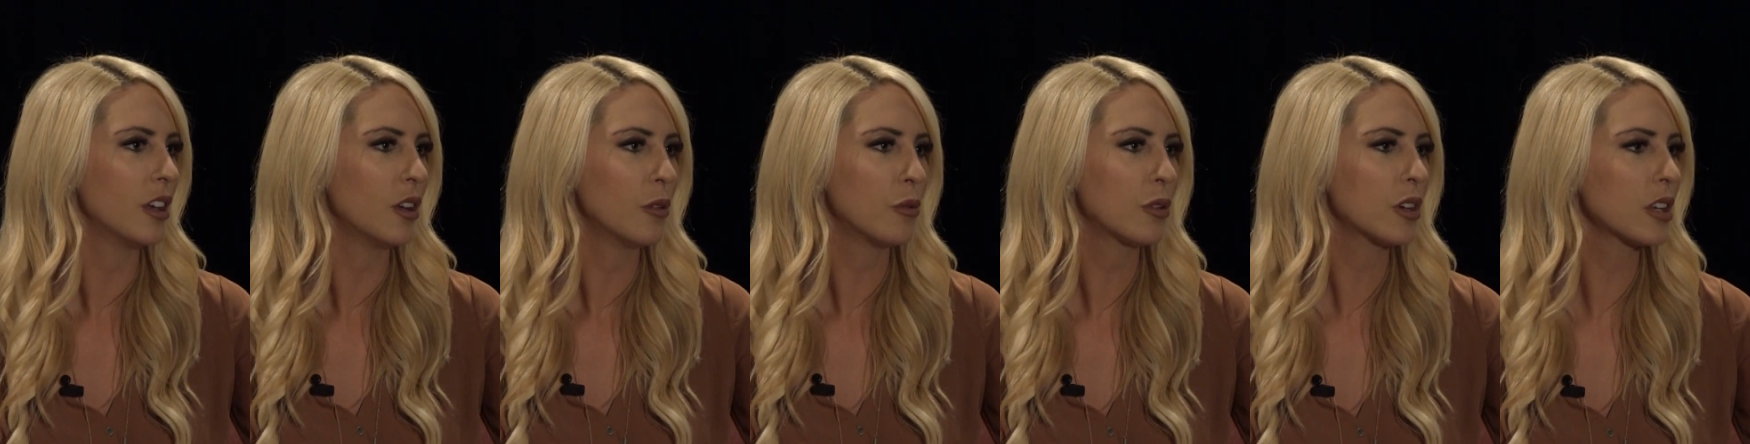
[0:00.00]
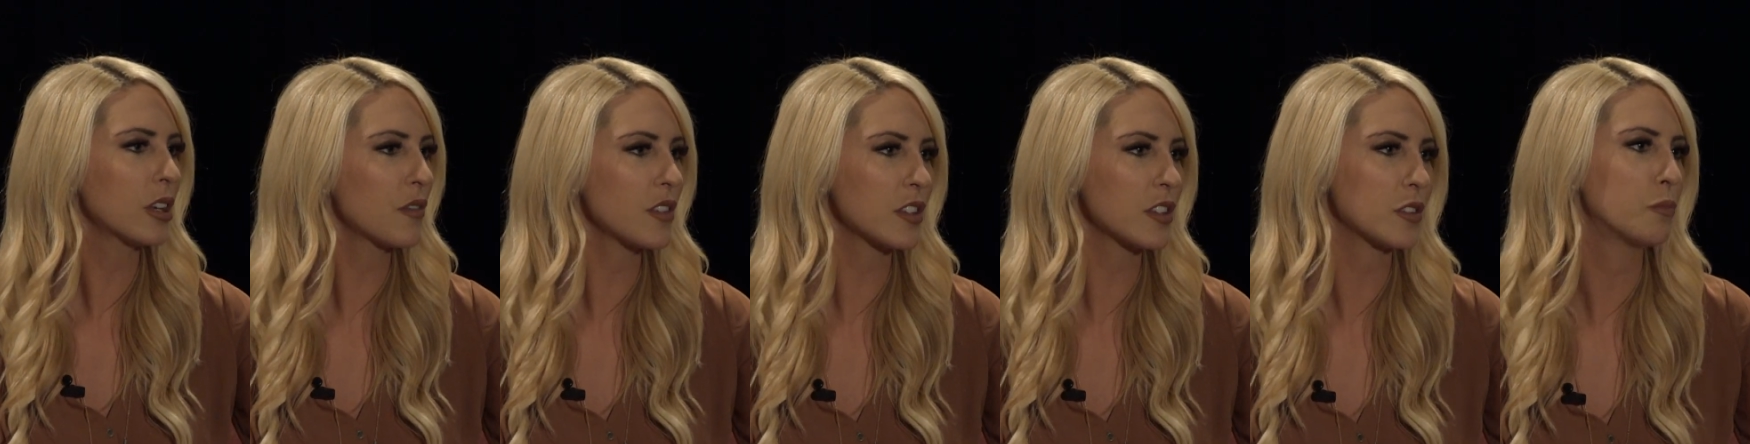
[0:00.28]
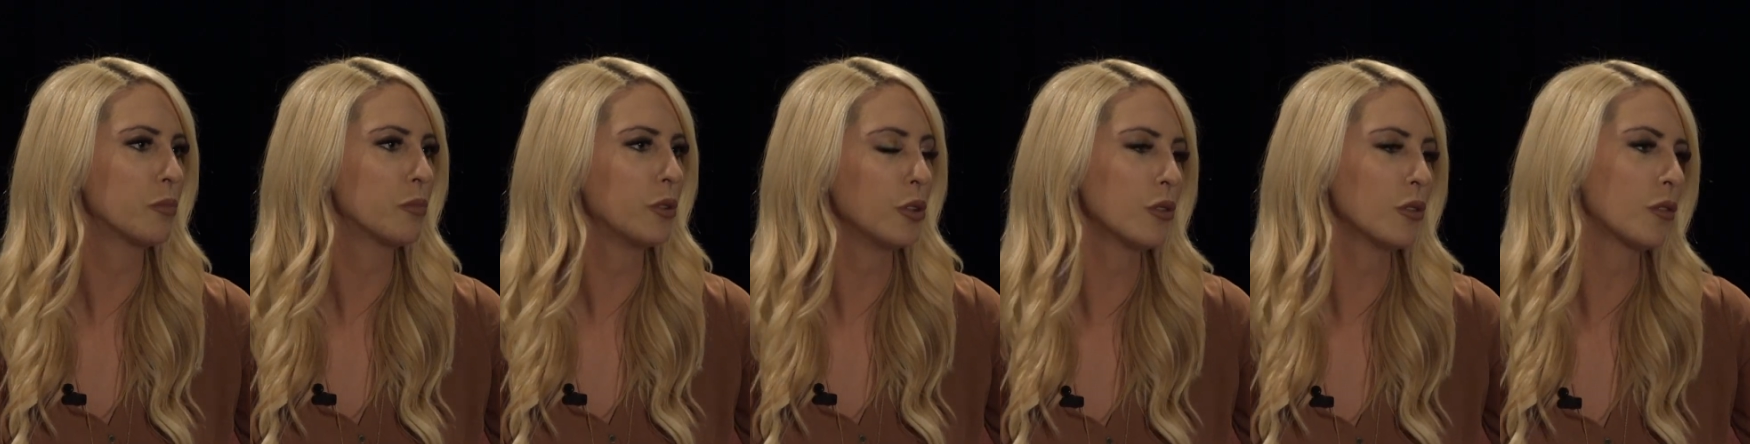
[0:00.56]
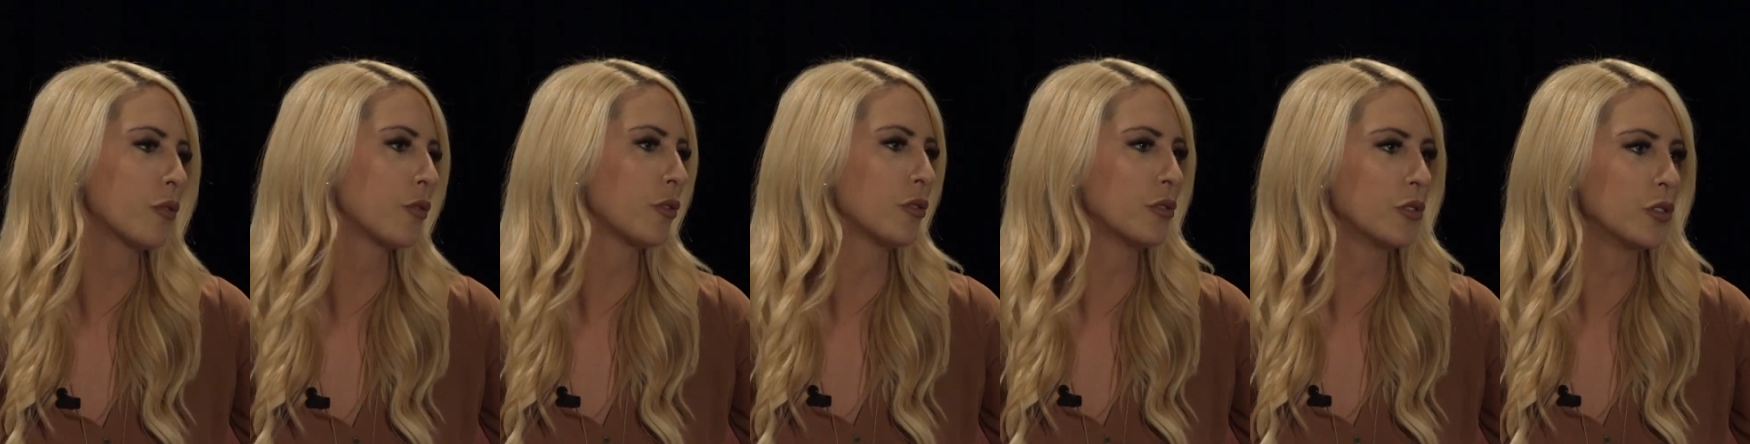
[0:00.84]
We're going to have this
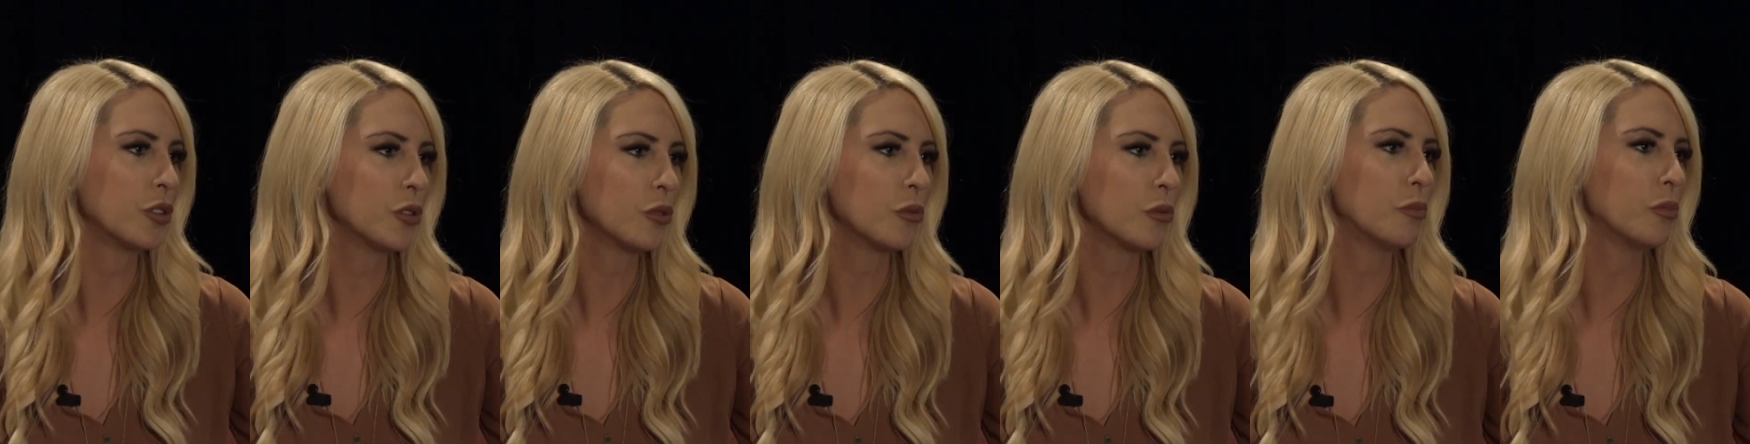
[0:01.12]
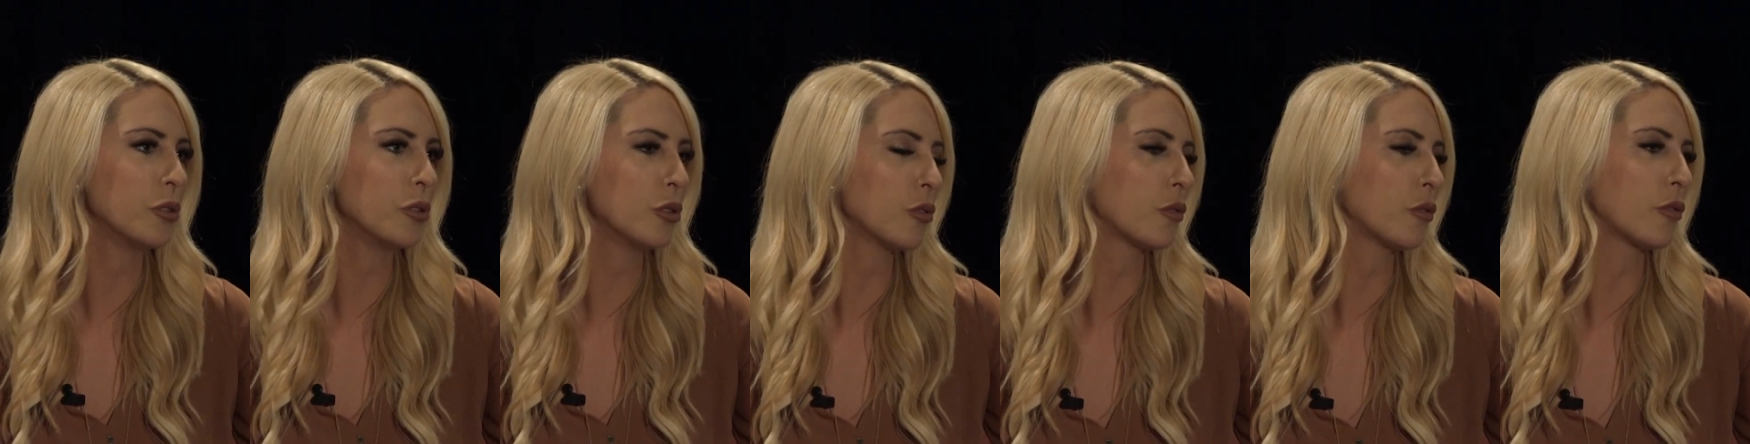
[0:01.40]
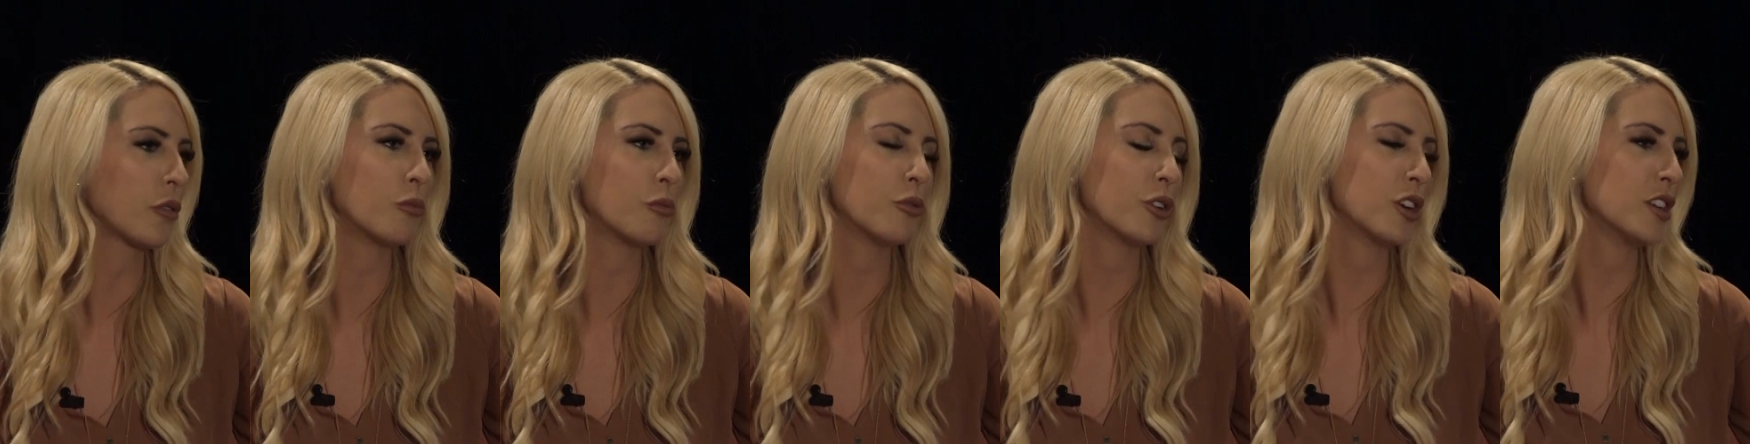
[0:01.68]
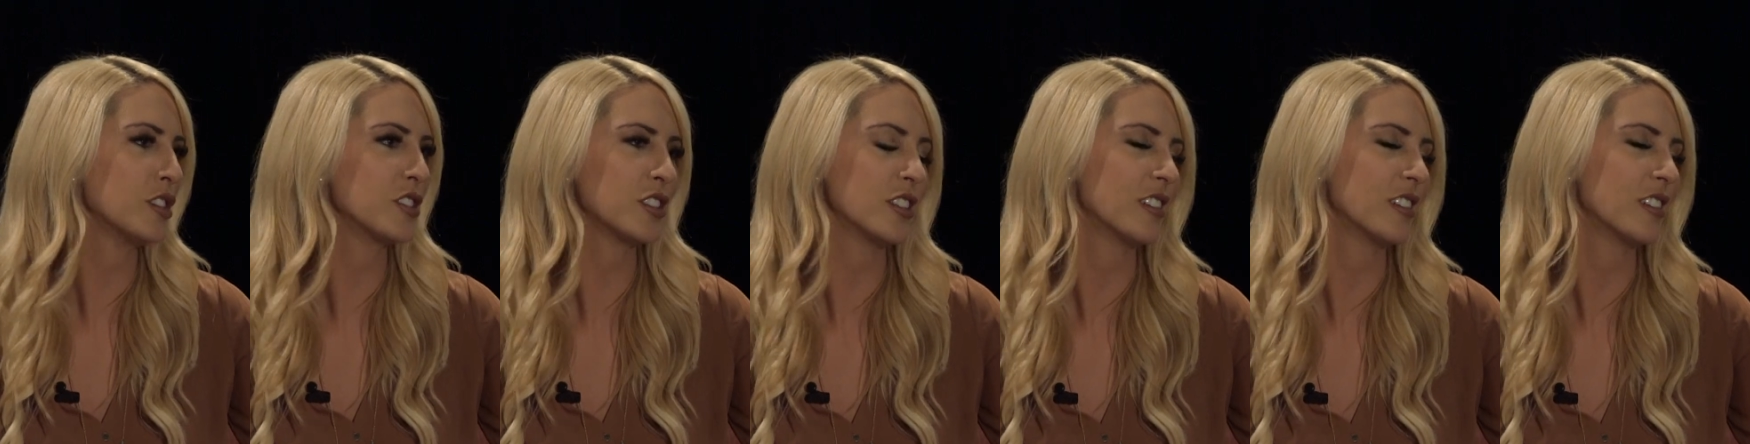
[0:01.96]
beautiful, new, beautiful bridge.